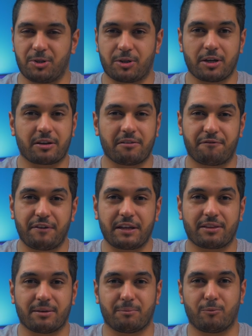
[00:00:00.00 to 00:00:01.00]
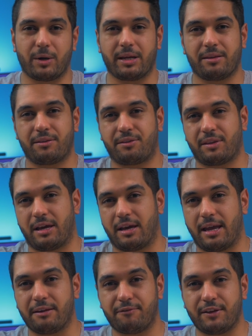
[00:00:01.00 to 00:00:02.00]
you can configure them with
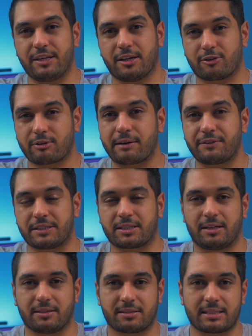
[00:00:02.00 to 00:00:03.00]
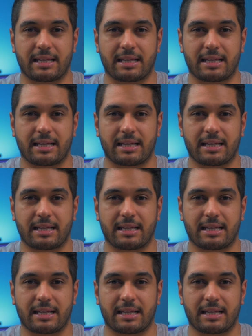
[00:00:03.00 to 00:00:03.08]
NVIDIA graphics cards.